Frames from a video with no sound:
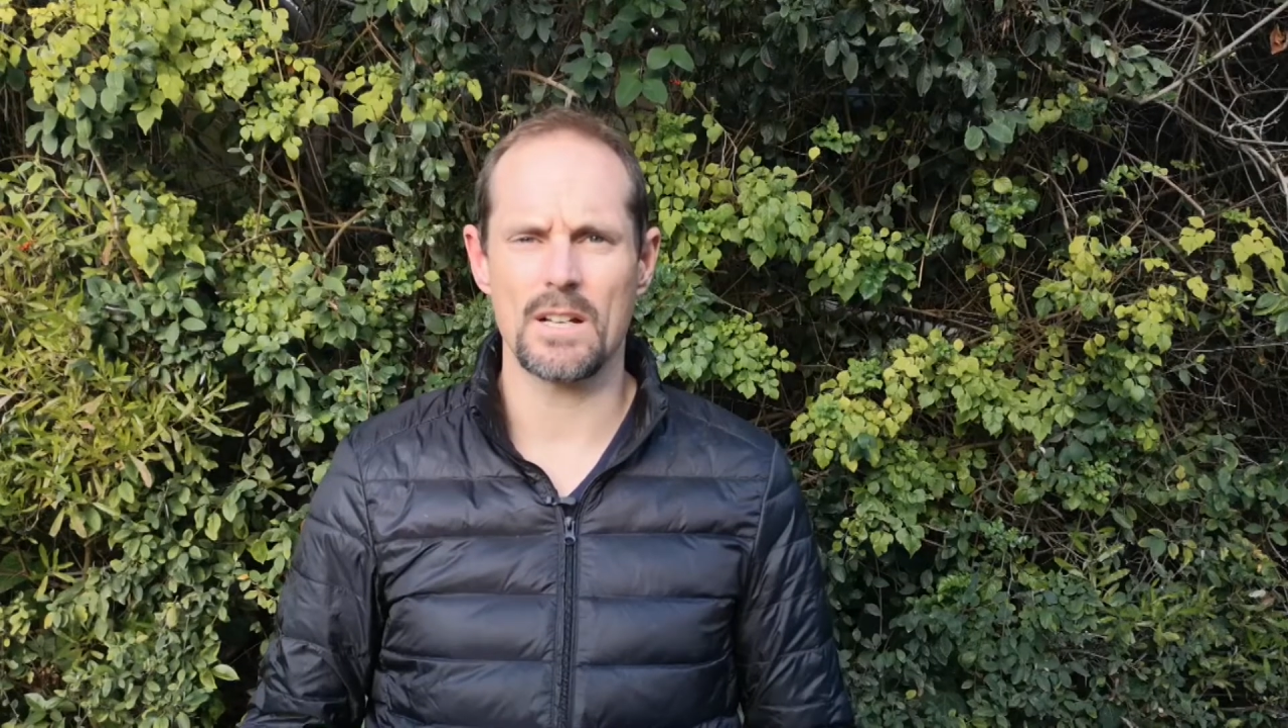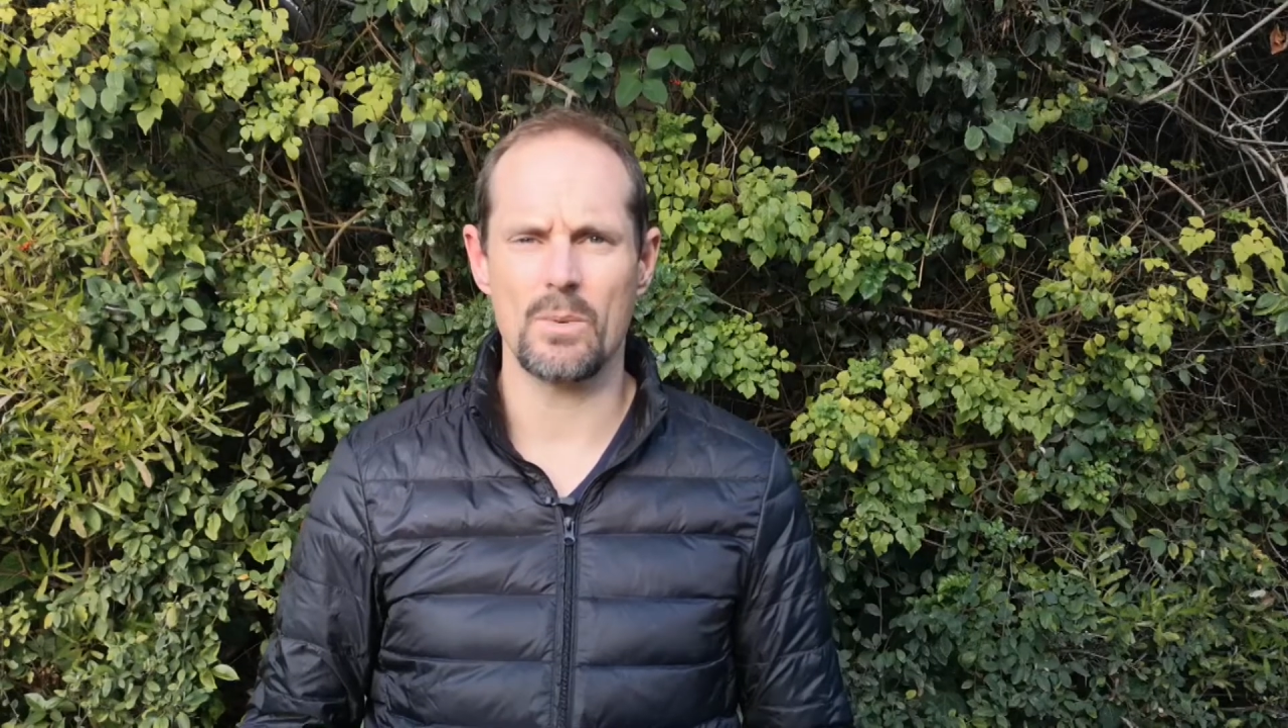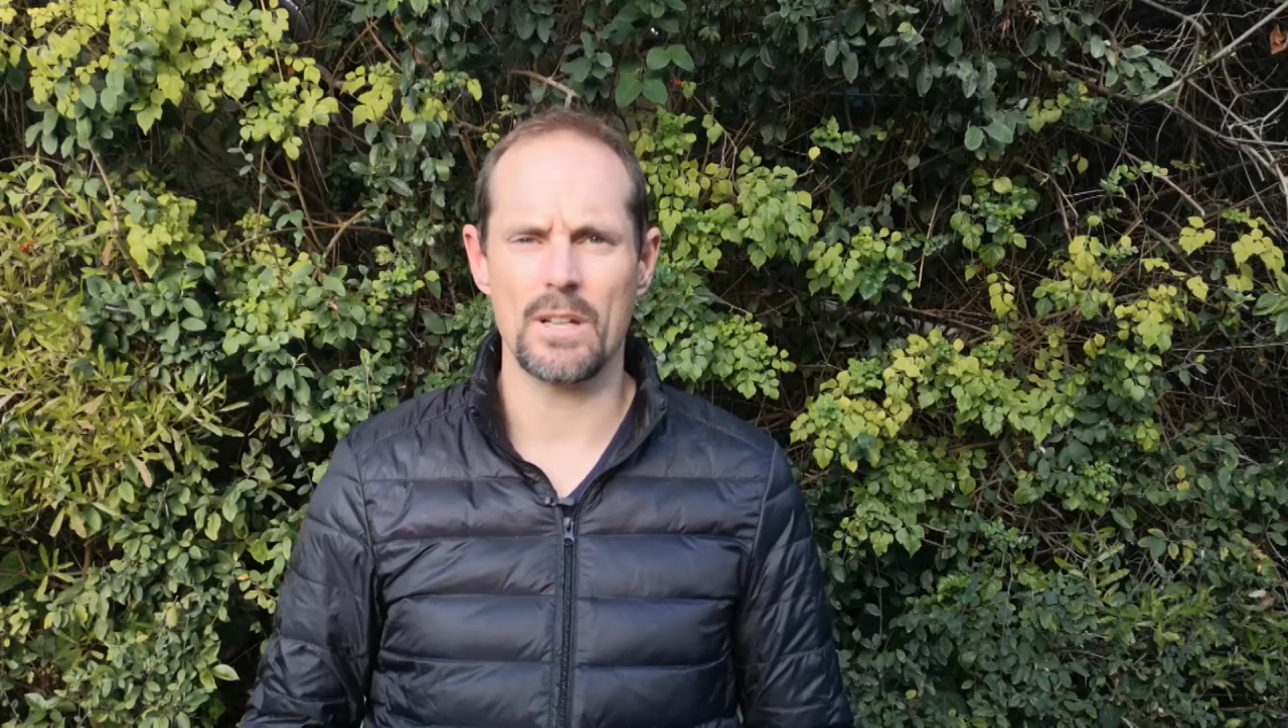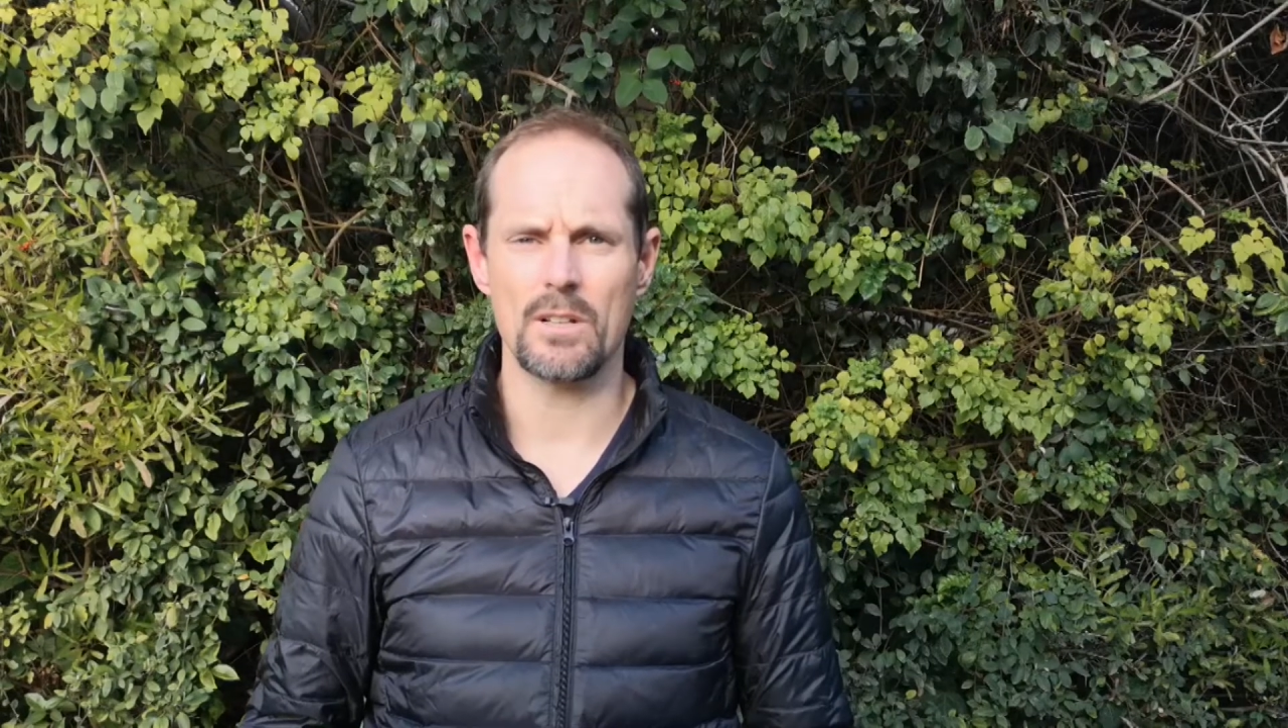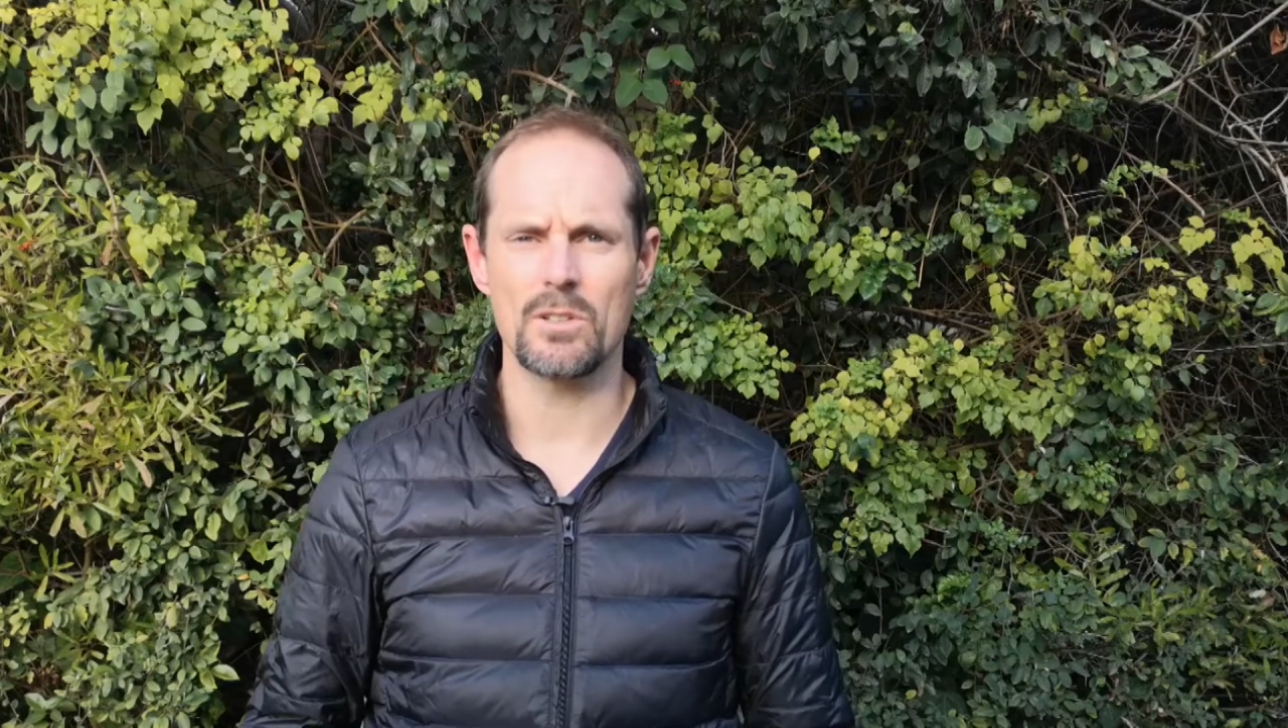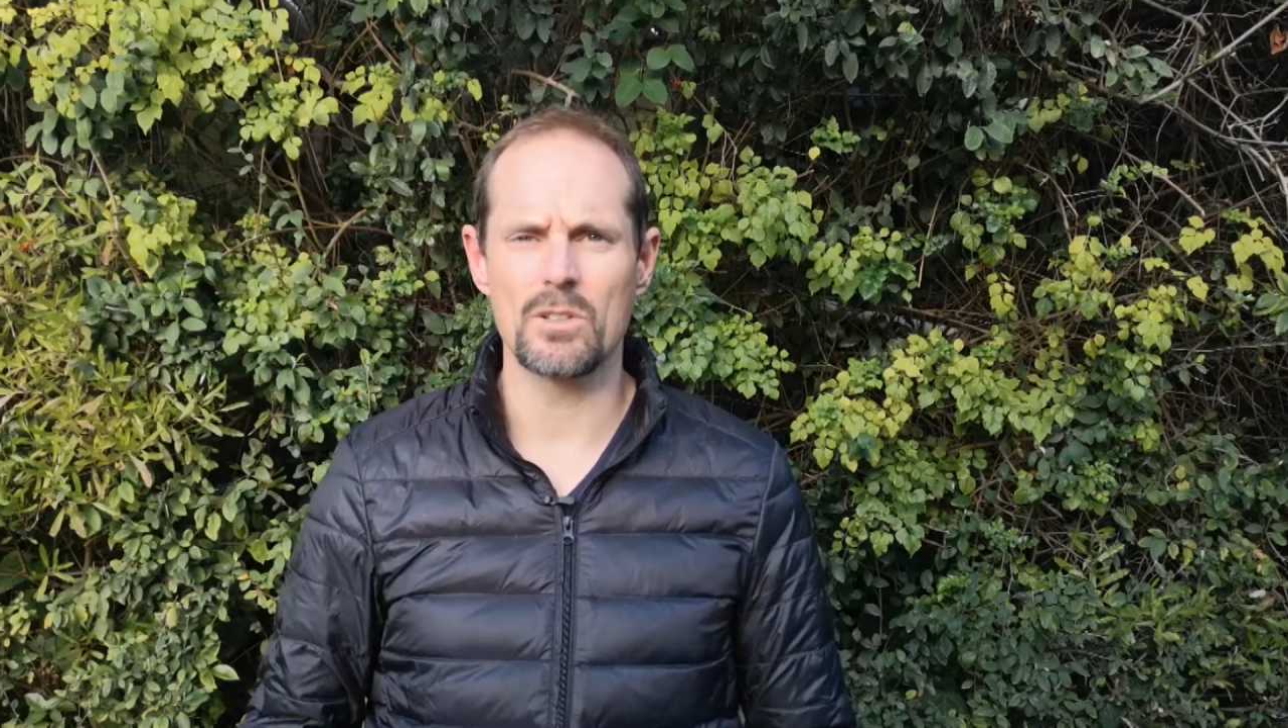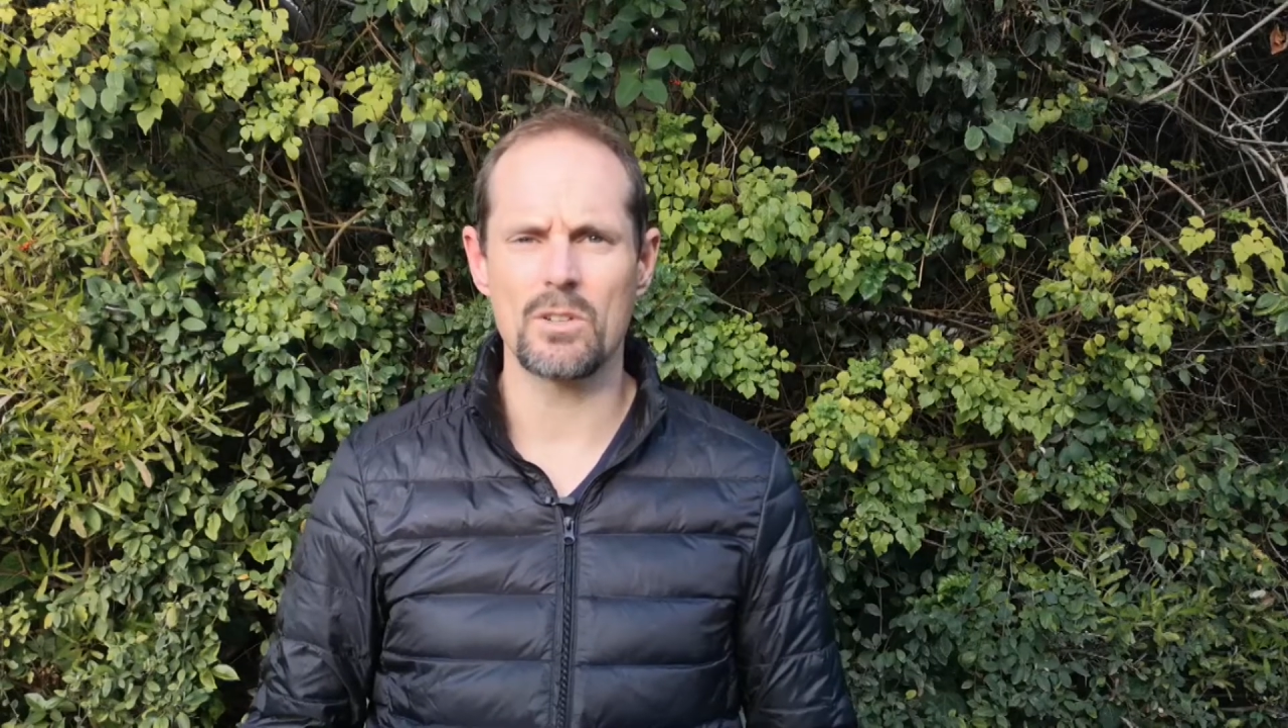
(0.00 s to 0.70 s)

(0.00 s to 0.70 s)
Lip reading: We had a good